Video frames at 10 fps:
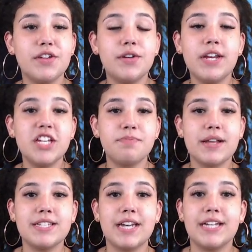you can
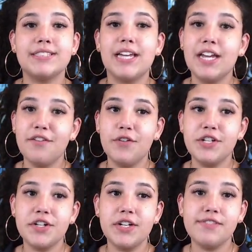expect a nice 84
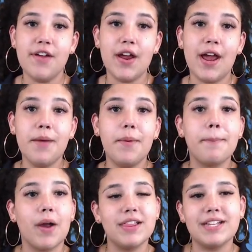degrees Fahrenheit
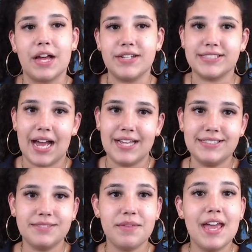with partly cloudy
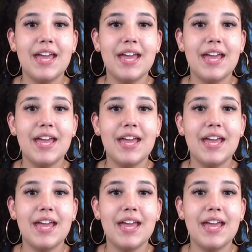skies.